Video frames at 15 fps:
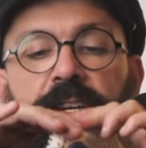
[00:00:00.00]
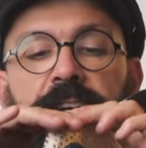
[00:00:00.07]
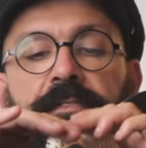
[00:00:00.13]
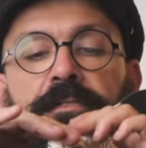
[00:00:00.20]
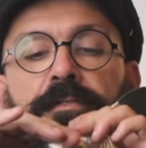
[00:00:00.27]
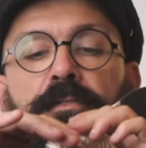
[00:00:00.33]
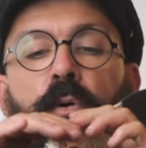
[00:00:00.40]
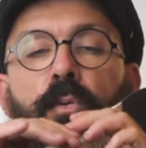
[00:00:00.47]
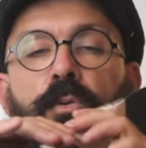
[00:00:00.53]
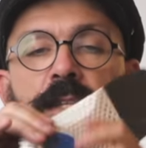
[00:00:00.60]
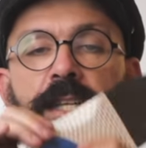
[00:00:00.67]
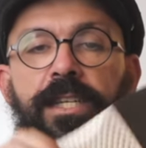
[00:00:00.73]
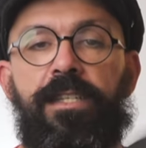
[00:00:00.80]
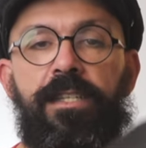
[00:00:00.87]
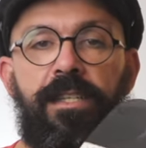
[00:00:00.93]
fold
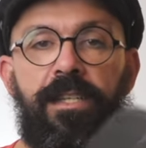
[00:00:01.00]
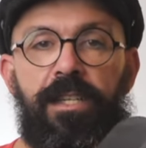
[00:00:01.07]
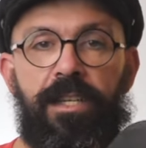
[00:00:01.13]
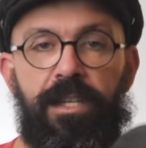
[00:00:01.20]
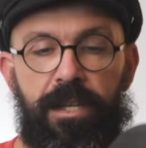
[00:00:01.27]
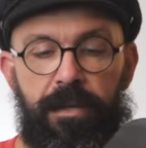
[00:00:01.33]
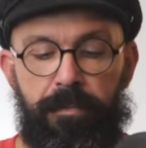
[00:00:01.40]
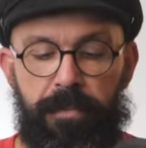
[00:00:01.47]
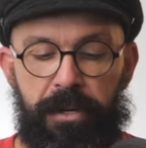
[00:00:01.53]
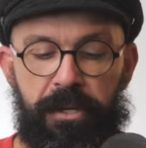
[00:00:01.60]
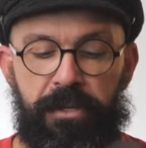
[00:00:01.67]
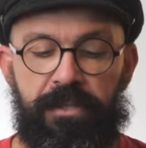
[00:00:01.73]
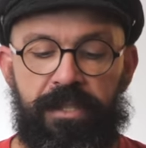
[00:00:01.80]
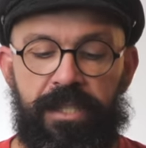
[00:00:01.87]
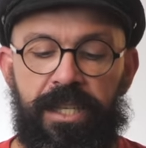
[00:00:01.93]
it, but
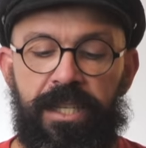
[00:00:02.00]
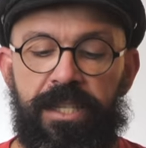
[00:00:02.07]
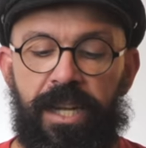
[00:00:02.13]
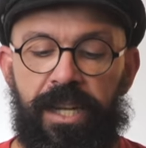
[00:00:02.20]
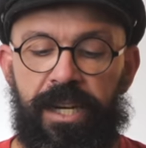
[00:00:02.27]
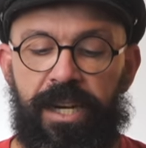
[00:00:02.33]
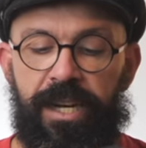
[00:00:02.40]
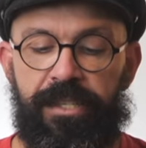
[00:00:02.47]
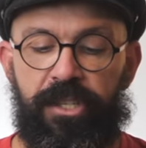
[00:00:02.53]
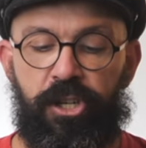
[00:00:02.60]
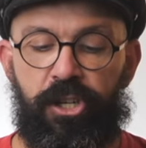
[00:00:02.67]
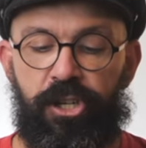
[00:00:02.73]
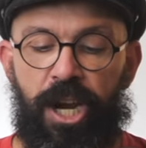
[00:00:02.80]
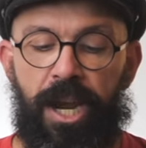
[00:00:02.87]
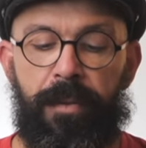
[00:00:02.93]
you see that it has a
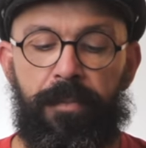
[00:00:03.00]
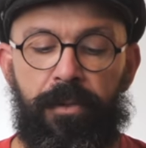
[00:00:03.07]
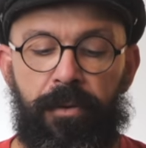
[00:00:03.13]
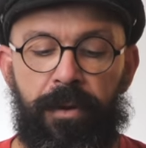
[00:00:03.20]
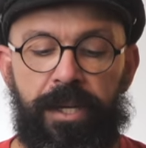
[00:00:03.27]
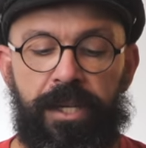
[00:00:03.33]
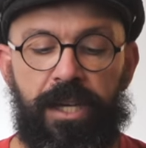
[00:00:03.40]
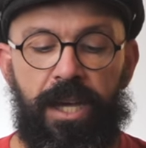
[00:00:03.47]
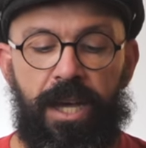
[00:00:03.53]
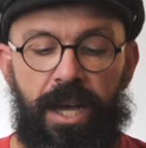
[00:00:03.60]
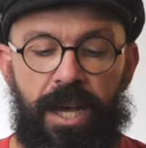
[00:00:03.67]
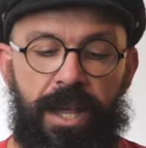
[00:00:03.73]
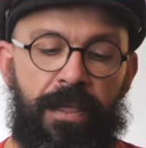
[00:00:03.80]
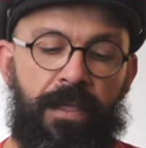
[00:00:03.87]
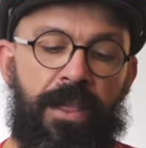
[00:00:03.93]
shape to it,
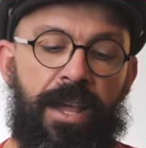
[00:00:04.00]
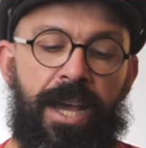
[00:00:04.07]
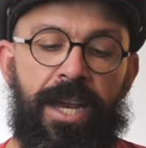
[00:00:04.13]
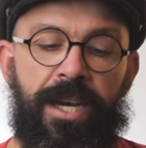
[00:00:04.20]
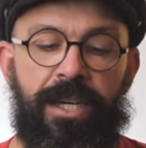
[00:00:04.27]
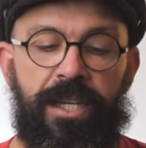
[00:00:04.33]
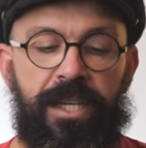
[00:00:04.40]
and then